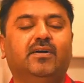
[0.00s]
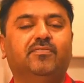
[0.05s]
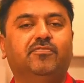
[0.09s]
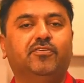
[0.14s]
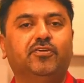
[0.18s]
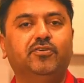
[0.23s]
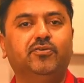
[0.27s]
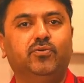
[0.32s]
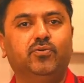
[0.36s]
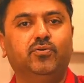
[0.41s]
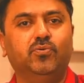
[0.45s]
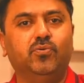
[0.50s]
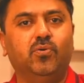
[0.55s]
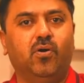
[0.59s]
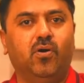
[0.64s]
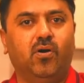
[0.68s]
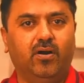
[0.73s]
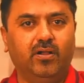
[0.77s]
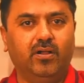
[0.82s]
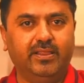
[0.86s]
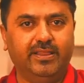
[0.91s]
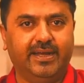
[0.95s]
after you do
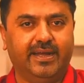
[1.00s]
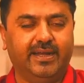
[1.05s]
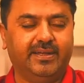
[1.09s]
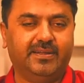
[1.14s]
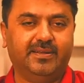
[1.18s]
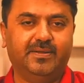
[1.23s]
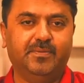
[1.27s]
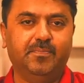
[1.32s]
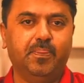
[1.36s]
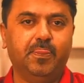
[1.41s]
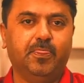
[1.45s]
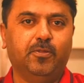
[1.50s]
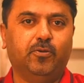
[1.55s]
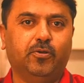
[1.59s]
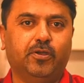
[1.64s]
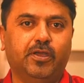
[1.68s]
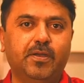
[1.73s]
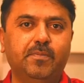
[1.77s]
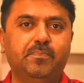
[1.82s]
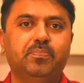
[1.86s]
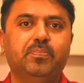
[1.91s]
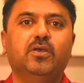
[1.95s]
all that,
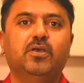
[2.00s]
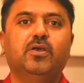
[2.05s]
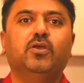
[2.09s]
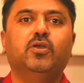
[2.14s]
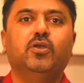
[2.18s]
okay,